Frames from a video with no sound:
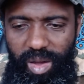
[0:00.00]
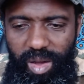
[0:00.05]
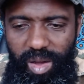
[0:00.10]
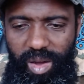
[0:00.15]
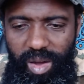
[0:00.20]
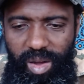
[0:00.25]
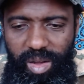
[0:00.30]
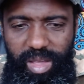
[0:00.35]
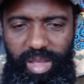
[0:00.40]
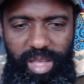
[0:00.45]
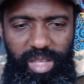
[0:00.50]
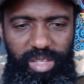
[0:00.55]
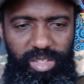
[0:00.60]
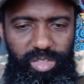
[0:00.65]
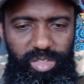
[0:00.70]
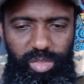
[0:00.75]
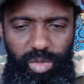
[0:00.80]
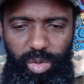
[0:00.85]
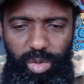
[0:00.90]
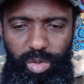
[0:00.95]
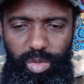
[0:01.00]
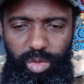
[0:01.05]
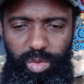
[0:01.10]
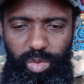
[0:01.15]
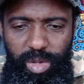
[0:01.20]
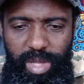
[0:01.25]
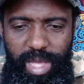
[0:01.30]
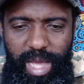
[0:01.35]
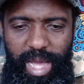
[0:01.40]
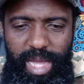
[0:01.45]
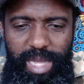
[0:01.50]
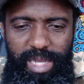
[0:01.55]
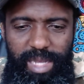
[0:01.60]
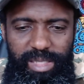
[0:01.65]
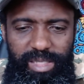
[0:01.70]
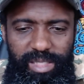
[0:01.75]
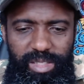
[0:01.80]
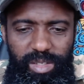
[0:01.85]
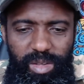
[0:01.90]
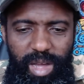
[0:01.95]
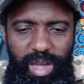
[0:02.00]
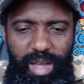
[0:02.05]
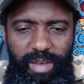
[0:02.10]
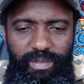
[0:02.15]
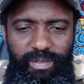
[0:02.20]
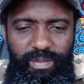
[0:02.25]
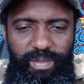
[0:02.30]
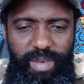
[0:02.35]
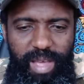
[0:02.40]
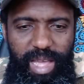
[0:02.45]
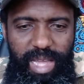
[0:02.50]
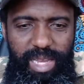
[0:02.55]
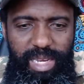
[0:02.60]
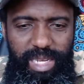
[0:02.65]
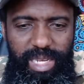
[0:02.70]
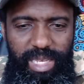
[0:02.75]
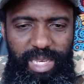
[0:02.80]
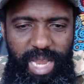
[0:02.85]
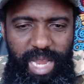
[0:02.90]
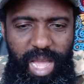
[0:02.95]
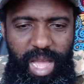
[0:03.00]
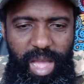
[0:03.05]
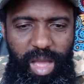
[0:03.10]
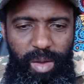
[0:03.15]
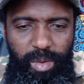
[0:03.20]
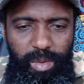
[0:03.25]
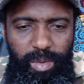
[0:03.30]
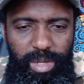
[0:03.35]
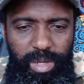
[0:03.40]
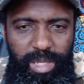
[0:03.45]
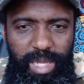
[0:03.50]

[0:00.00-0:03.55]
Okay, so you guys, you have heard it now.